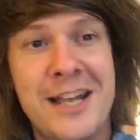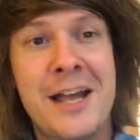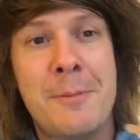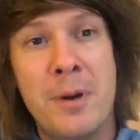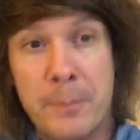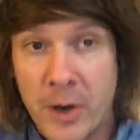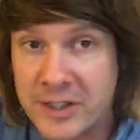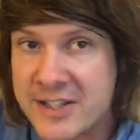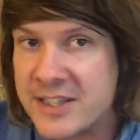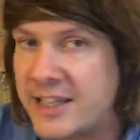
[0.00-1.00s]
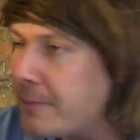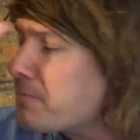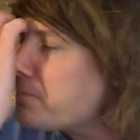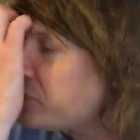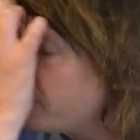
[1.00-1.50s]
But podcasting, yeah,
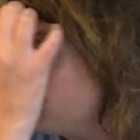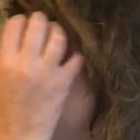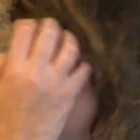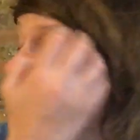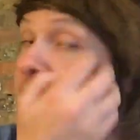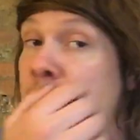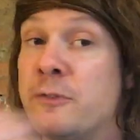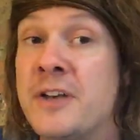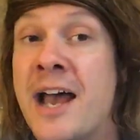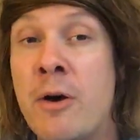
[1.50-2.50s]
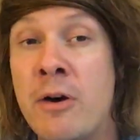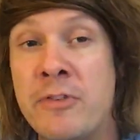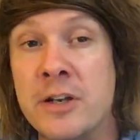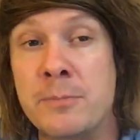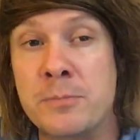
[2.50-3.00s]
I think in the future. But for now, I
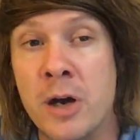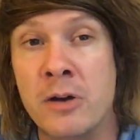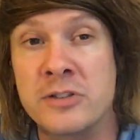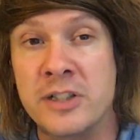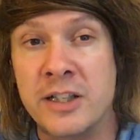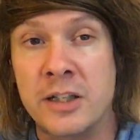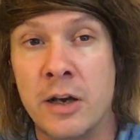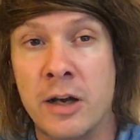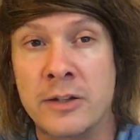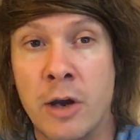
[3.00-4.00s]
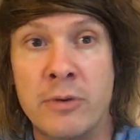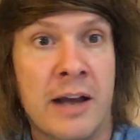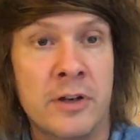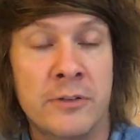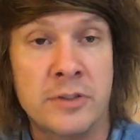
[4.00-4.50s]
think the priority, I don't have
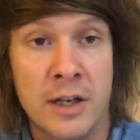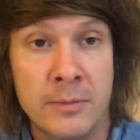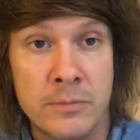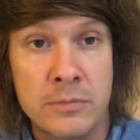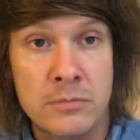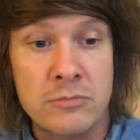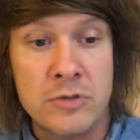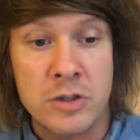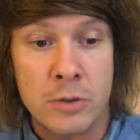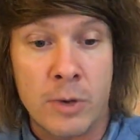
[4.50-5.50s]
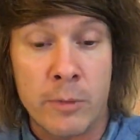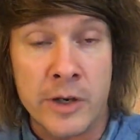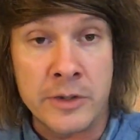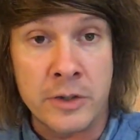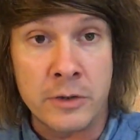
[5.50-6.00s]
enough time to do what I
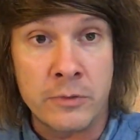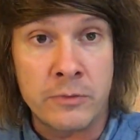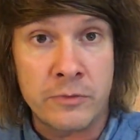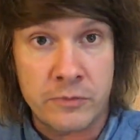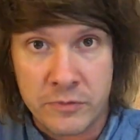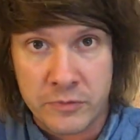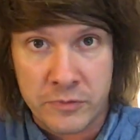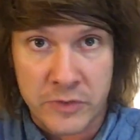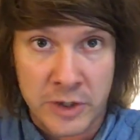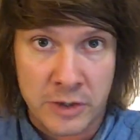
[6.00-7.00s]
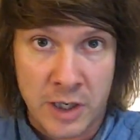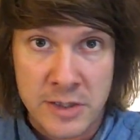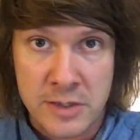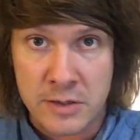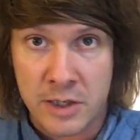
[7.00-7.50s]
want to do for you guys
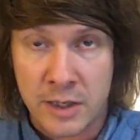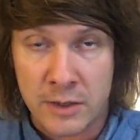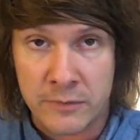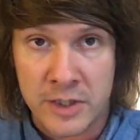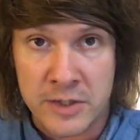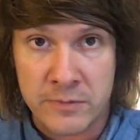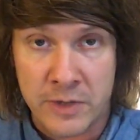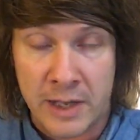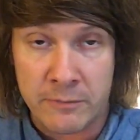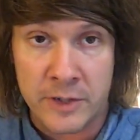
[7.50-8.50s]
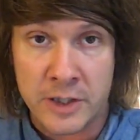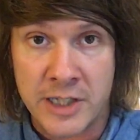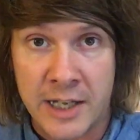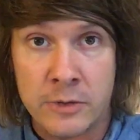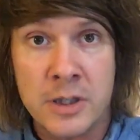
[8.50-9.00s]
for the
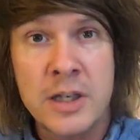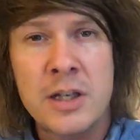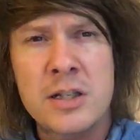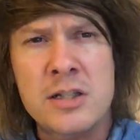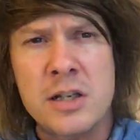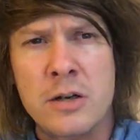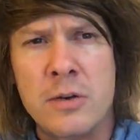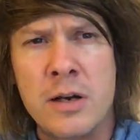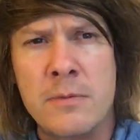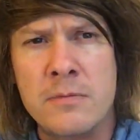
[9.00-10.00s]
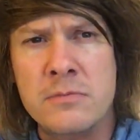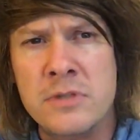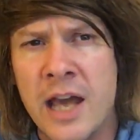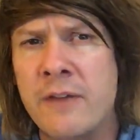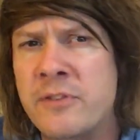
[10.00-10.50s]
channel. So
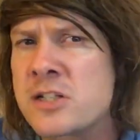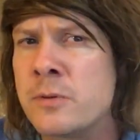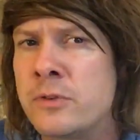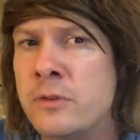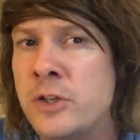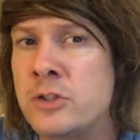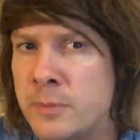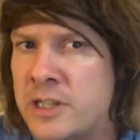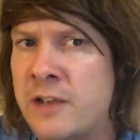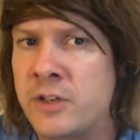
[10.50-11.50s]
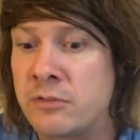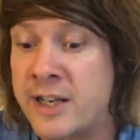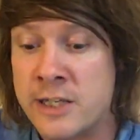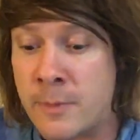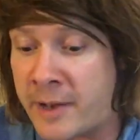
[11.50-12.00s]
yeah, I think that's something for the future. But definitely,
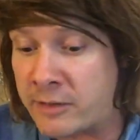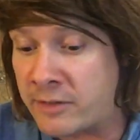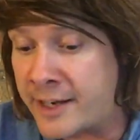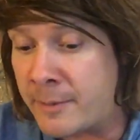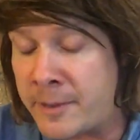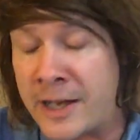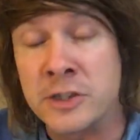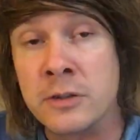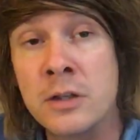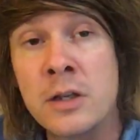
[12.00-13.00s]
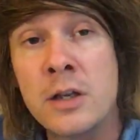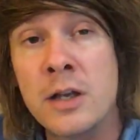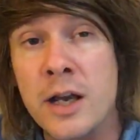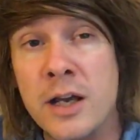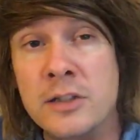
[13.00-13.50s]
radio's my background and my passion,
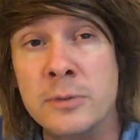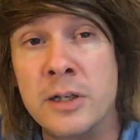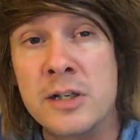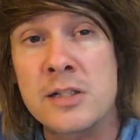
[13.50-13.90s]
to be honest.